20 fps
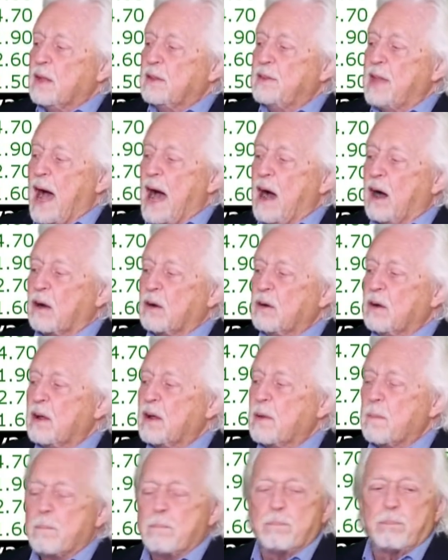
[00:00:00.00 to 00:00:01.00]
Dollar
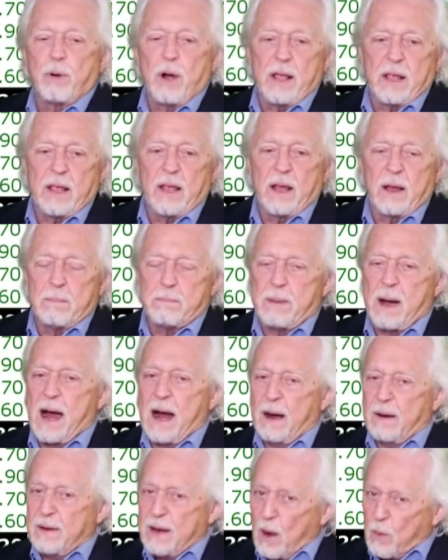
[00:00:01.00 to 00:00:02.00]
breaking apart.